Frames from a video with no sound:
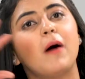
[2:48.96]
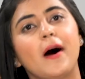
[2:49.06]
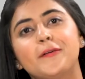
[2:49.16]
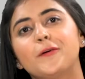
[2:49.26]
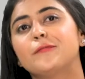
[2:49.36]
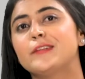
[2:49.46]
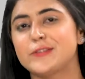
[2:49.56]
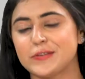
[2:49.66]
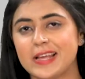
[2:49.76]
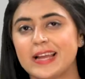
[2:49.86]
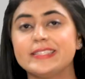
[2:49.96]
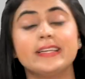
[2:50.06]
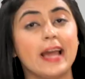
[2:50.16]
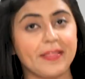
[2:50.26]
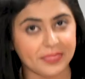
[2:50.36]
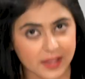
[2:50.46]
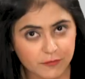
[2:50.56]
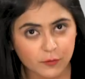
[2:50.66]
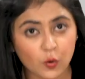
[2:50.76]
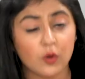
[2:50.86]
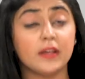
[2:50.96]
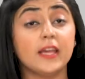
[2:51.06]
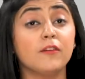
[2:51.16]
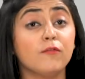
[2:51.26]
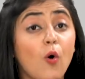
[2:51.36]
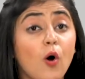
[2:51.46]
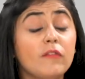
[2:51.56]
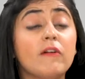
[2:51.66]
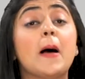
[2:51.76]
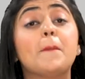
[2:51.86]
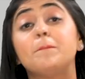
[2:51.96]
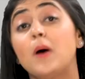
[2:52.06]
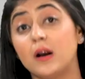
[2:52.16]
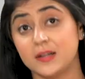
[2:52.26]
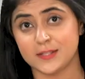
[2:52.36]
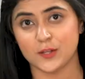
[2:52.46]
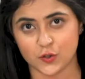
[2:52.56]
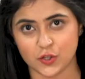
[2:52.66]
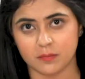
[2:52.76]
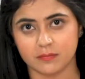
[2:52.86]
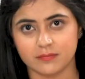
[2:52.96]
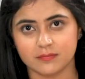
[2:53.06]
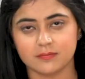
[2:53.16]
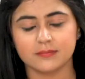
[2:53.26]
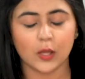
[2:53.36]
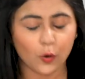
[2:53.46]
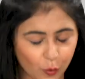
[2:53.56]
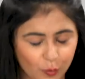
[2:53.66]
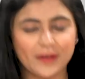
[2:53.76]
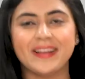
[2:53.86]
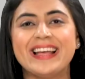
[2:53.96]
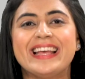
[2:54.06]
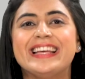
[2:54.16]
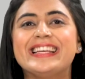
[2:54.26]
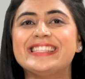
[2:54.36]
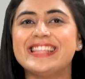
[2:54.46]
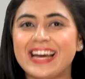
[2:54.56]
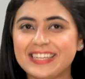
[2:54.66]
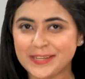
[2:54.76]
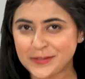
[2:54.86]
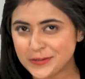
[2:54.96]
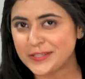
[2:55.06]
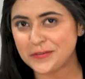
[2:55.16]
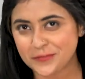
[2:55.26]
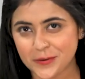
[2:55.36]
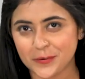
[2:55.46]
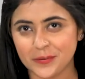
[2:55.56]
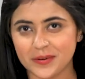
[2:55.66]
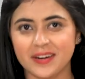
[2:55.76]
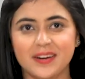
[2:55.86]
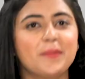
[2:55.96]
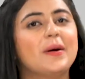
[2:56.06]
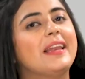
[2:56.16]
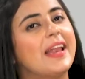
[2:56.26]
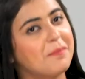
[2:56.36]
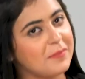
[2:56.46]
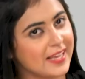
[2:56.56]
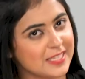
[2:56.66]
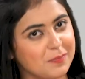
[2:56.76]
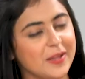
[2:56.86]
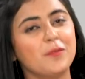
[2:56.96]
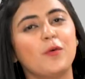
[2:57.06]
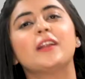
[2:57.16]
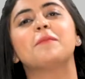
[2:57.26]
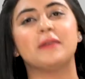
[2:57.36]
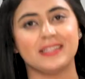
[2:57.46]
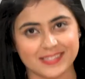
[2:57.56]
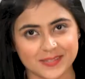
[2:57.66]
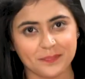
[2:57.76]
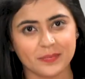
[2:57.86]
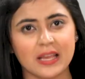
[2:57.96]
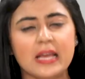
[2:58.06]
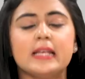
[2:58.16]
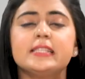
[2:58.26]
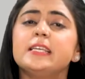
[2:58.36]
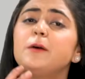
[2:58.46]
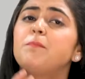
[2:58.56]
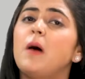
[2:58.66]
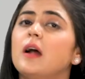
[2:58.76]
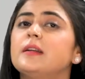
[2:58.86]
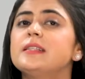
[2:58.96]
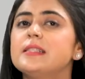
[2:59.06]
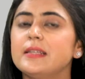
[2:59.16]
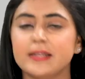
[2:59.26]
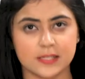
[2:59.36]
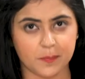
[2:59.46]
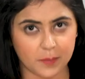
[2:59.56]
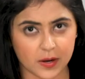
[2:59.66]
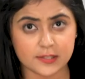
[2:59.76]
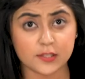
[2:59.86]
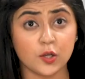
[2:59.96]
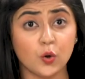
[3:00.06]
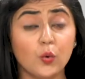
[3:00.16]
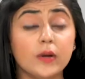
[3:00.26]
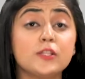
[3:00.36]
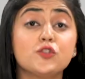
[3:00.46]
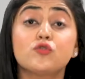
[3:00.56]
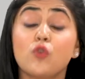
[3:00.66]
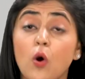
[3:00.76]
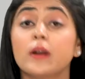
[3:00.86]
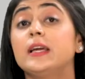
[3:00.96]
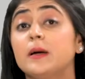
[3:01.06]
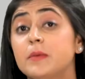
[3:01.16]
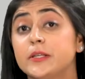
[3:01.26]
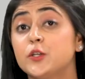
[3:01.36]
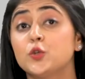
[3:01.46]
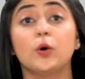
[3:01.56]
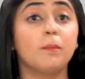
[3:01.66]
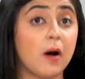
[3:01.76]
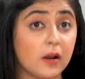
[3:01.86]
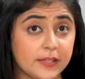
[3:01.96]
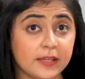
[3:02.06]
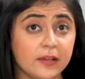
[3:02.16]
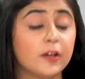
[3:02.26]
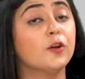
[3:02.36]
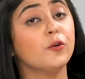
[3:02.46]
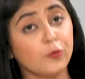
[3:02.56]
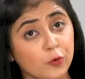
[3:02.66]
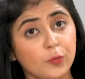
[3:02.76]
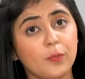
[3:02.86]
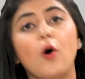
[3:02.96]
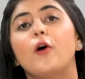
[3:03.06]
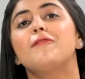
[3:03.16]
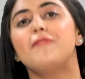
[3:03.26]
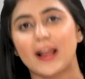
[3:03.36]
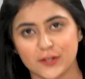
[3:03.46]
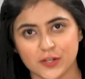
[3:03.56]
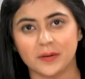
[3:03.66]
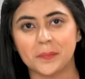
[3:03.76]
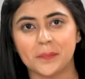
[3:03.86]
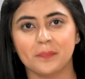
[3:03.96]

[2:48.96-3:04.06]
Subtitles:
part of the society and therefore involve partisanship. Oh, is that a new term for you? Well, let me explain what it means. See, a partisan is a person who is strongly committed to a party, group, or faction.